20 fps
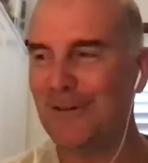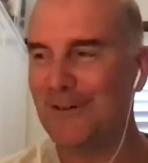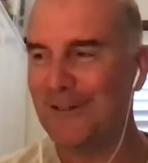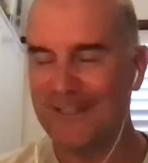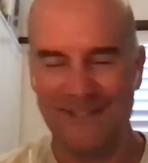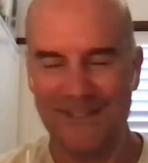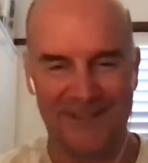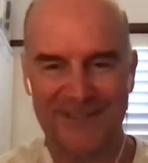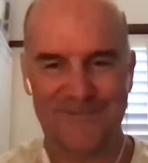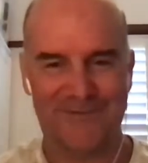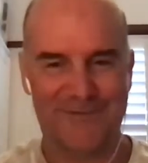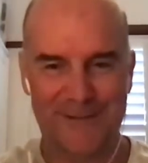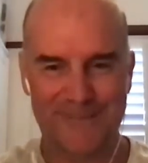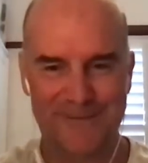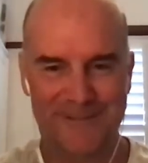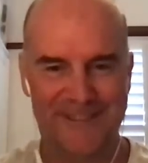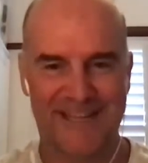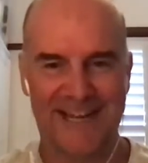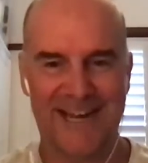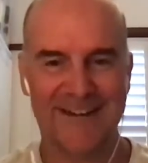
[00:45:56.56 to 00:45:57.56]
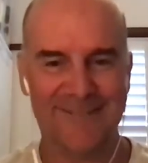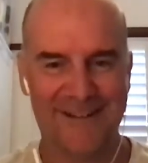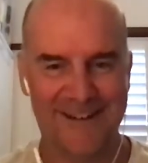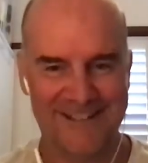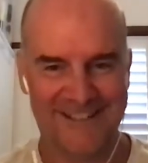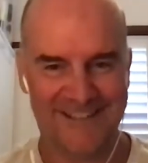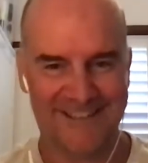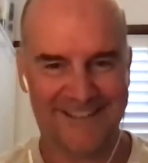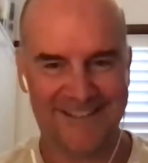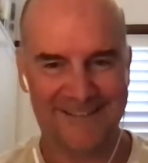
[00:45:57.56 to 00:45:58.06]
Peter a- Brock, you know, the famous
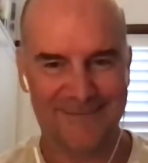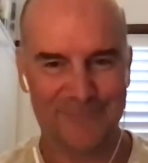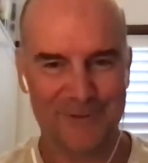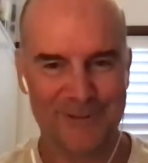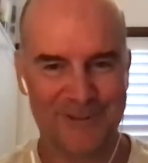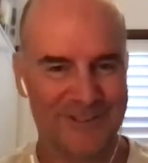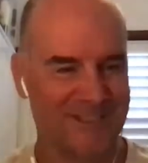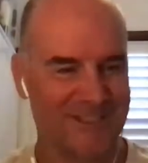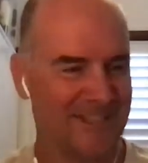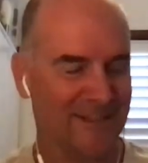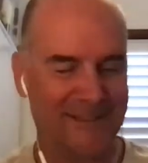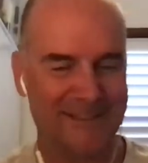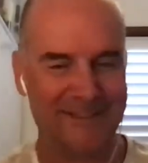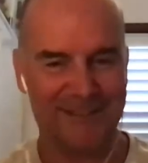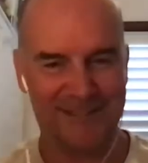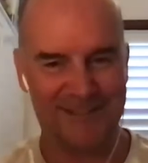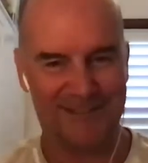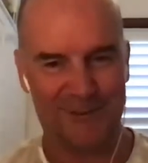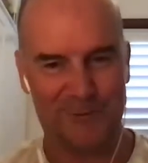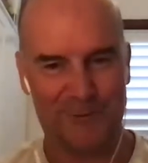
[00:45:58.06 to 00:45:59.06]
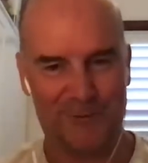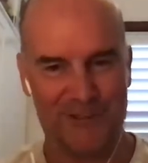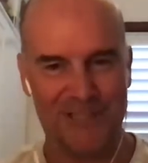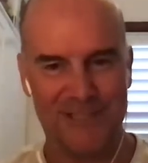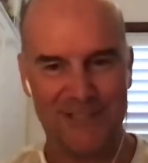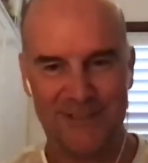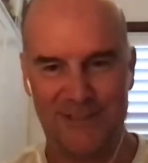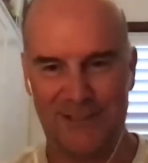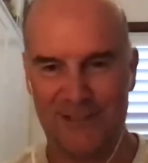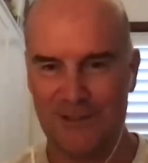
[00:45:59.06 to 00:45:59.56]
car racer, was selling these
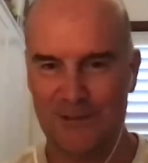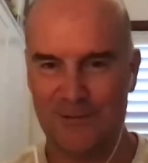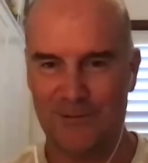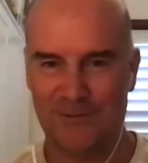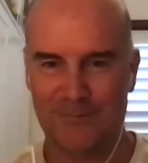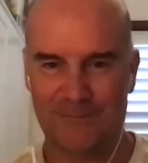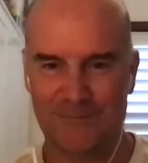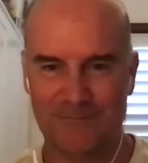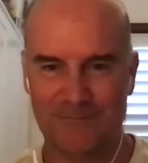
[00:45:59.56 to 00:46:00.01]
little things that